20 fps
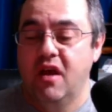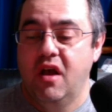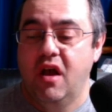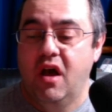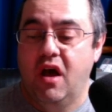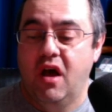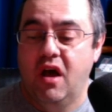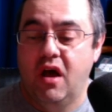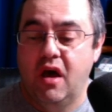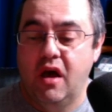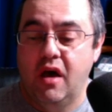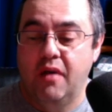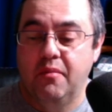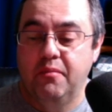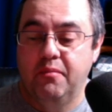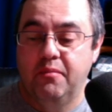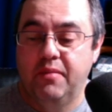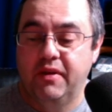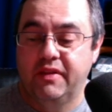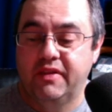
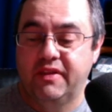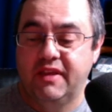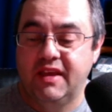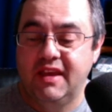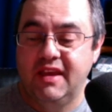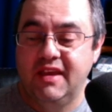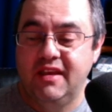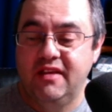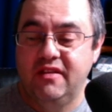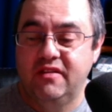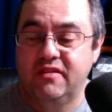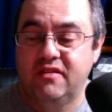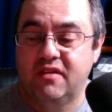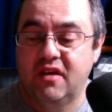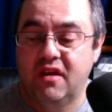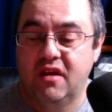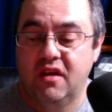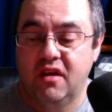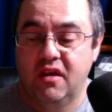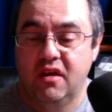But these
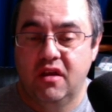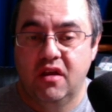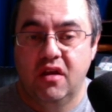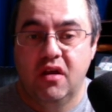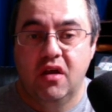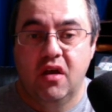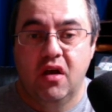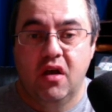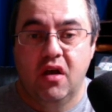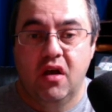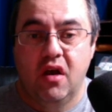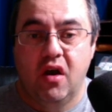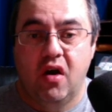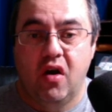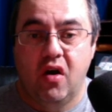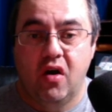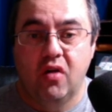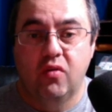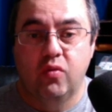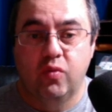
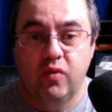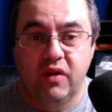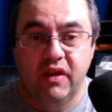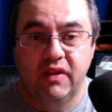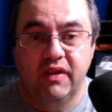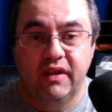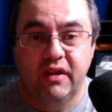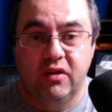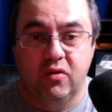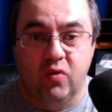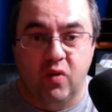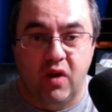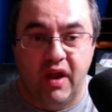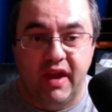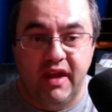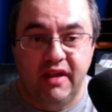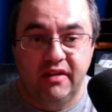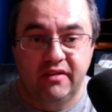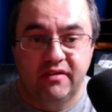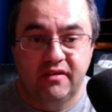are really
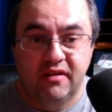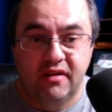great.